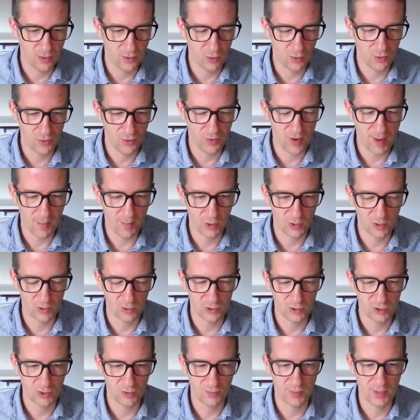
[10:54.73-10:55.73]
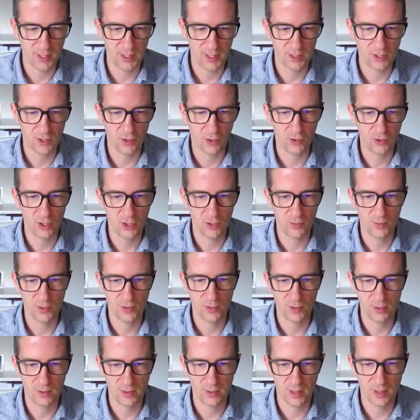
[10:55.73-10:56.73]
threat model should be a
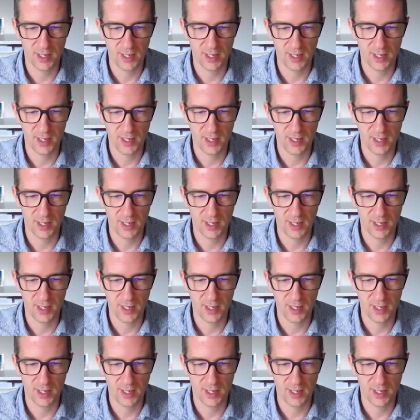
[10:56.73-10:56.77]
document